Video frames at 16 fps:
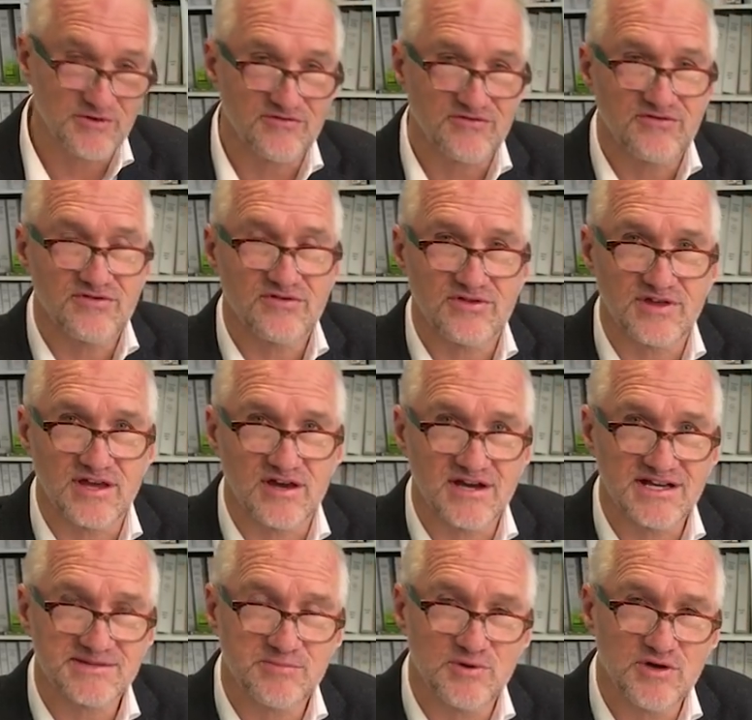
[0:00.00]
of the
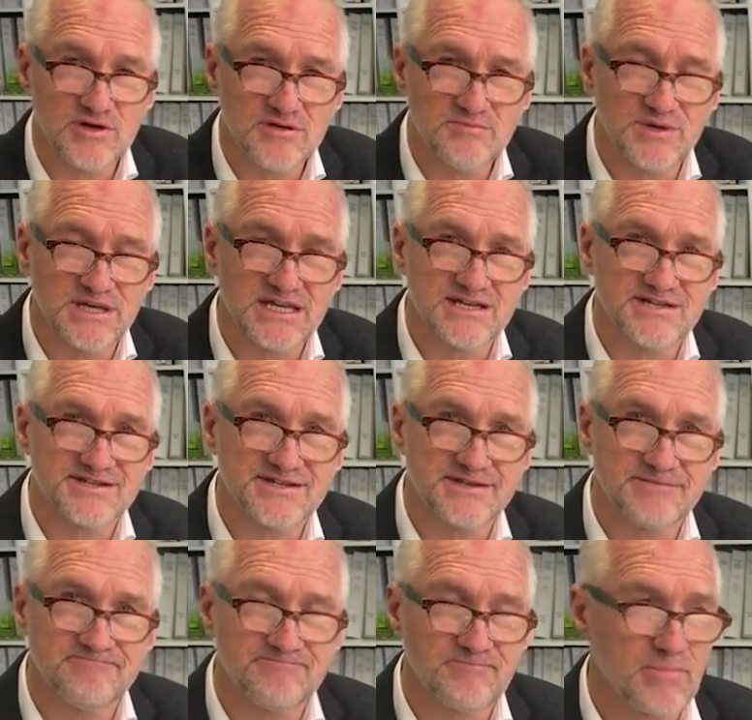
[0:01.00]
iceberg,
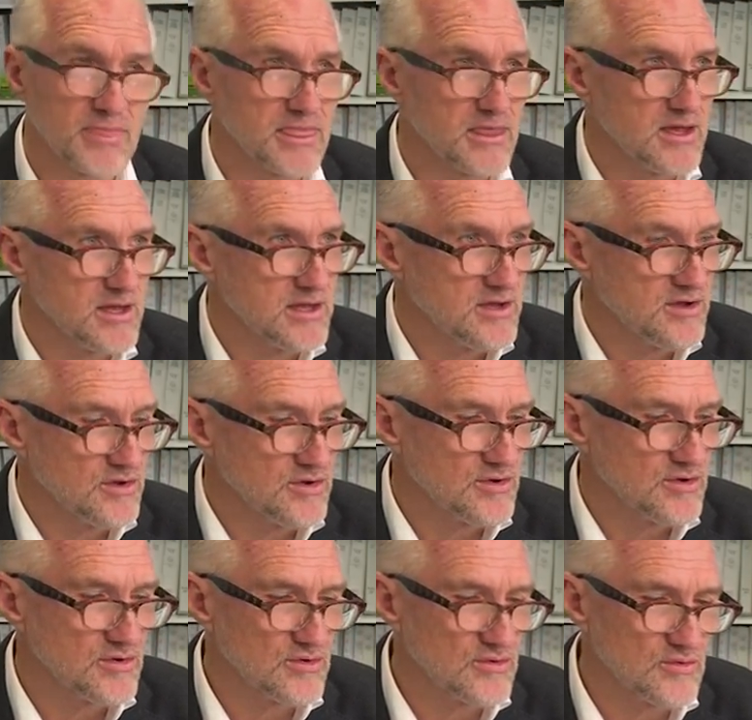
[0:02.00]
because
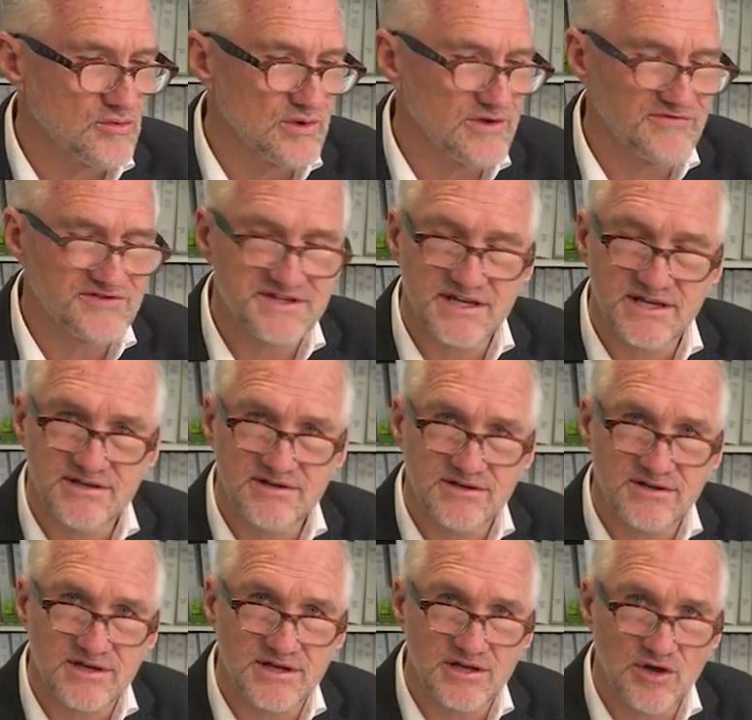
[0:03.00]
we've
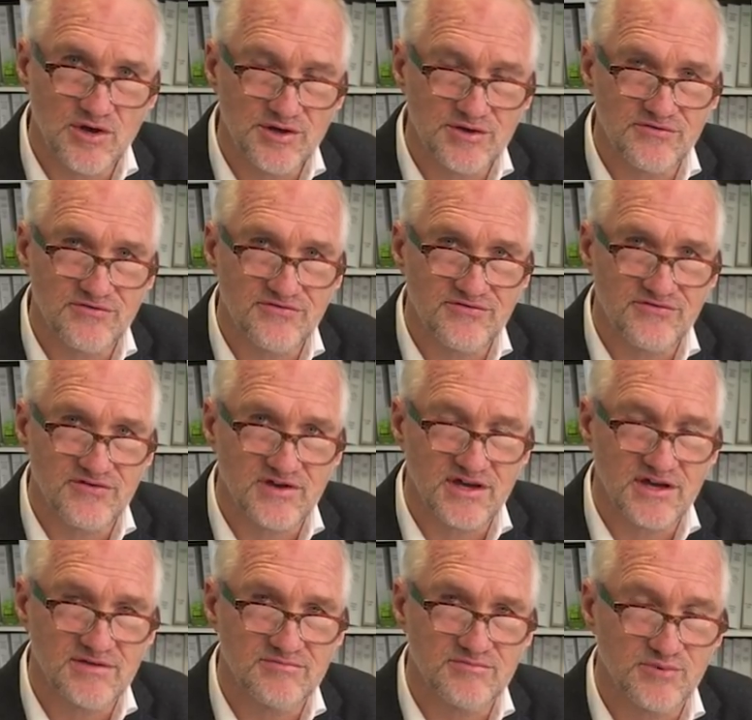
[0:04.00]
seen a lot of
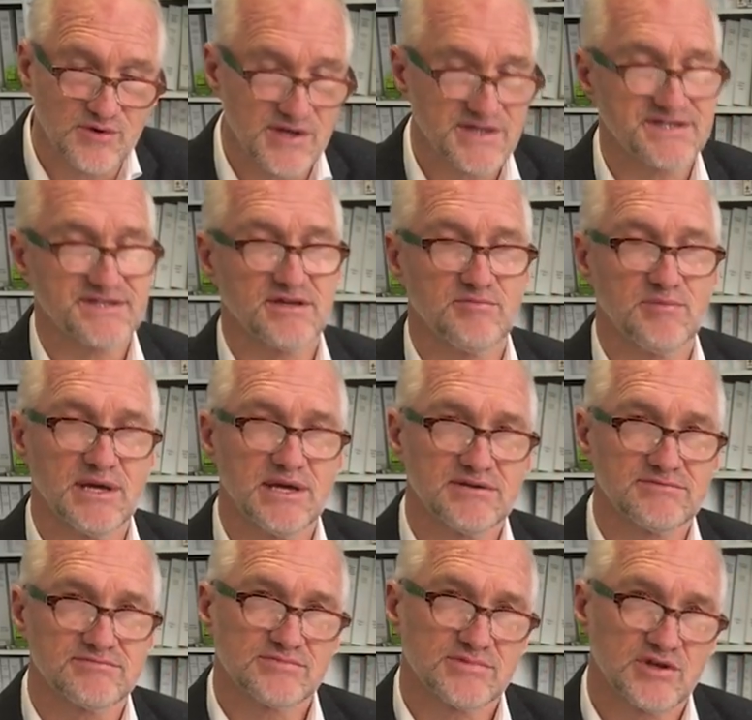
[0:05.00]
um, press
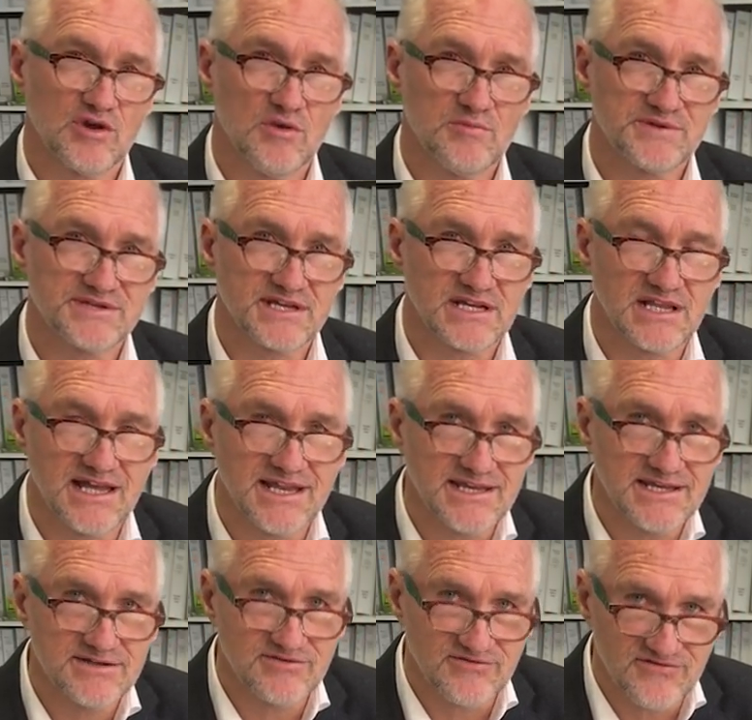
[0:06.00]
about composite
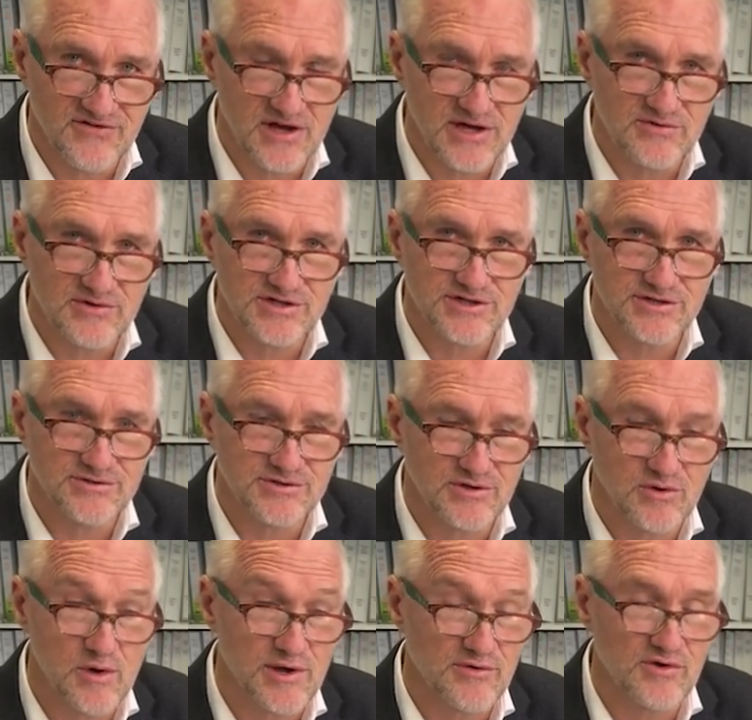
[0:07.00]
cladding and the fire issue, and
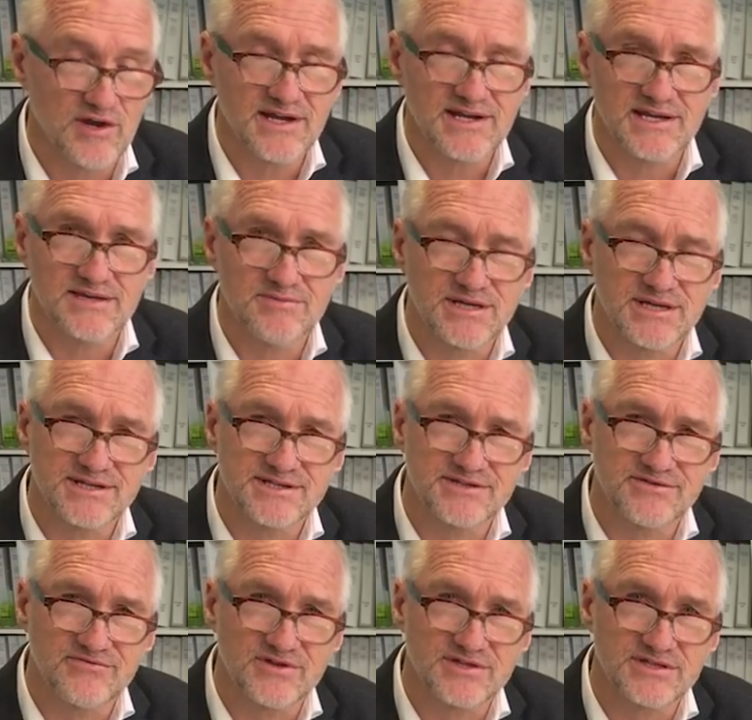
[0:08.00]
quite rightly
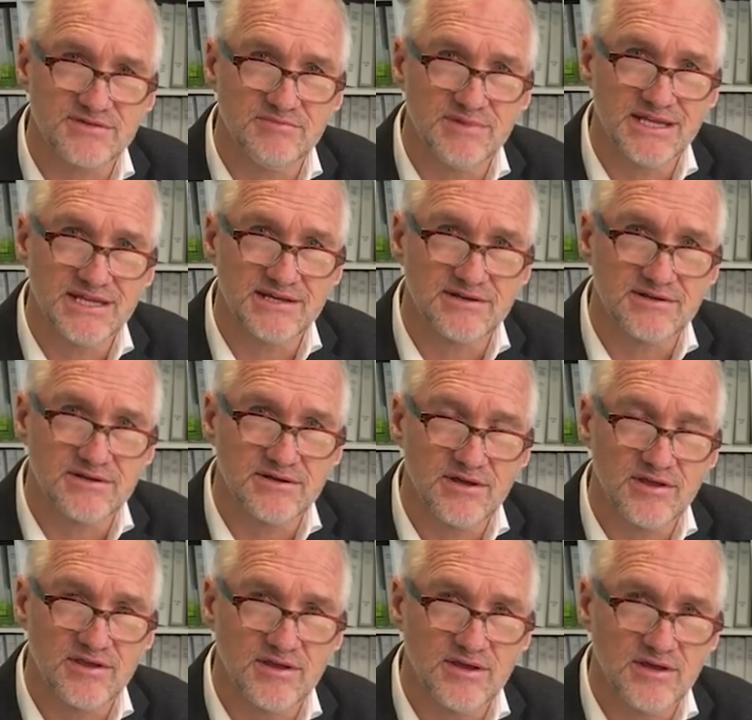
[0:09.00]
because of its immediate
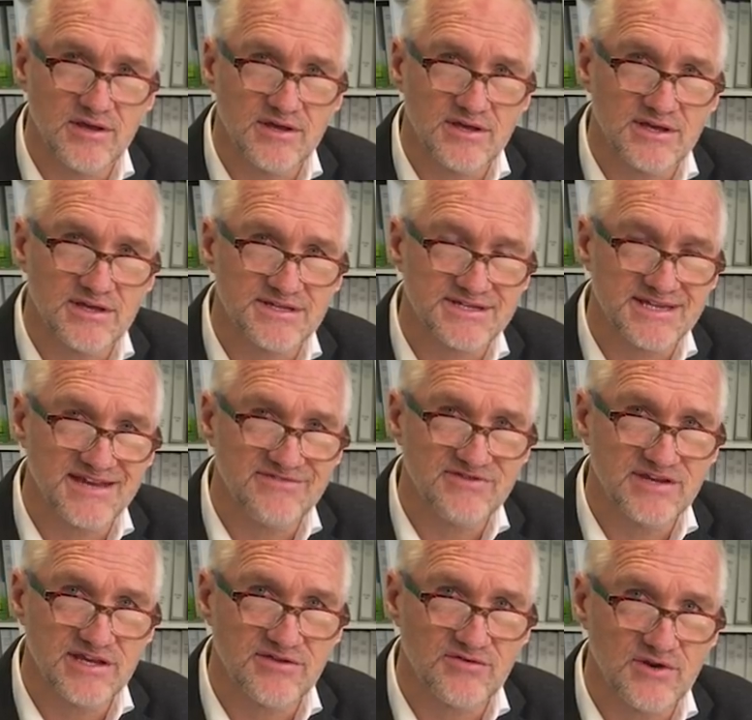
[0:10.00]

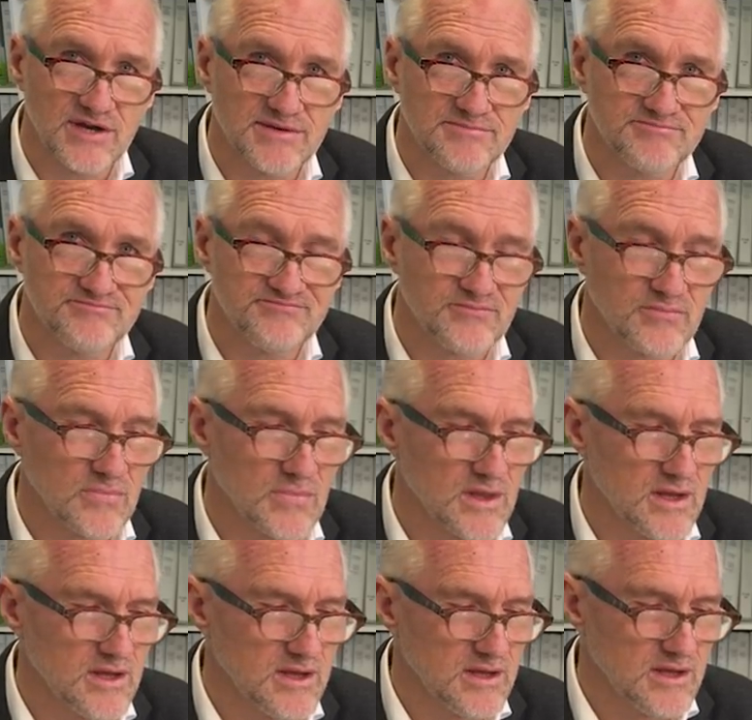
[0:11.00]
safety threat.
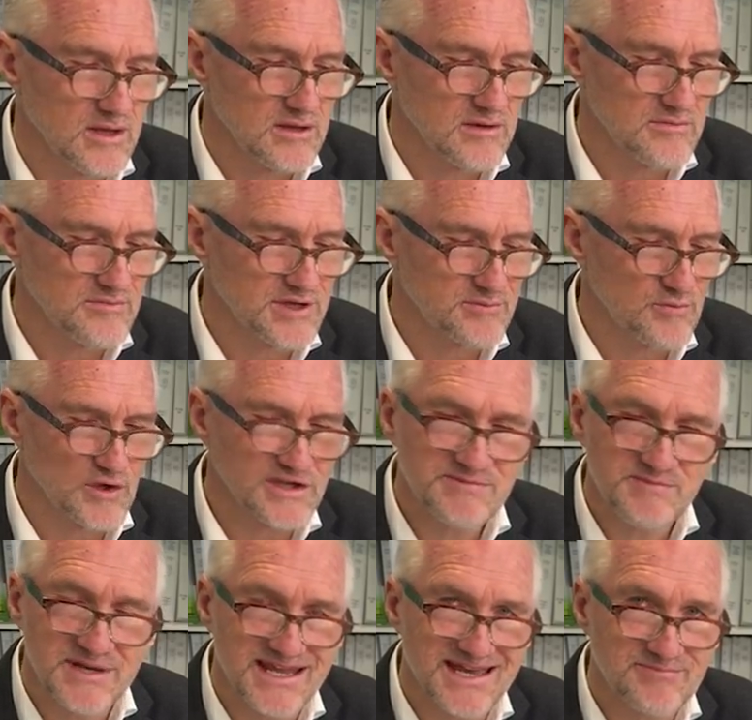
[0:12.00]
But what's
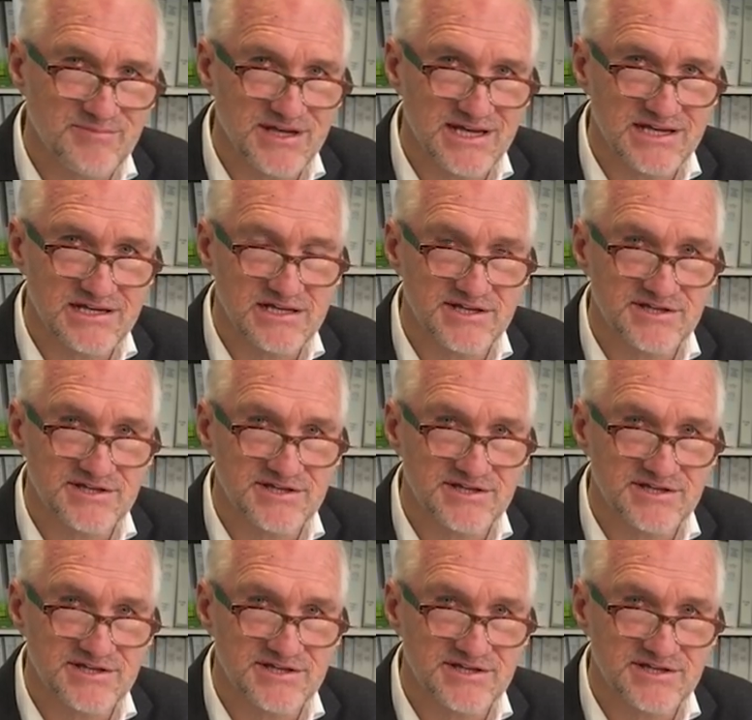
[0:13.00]
been happening in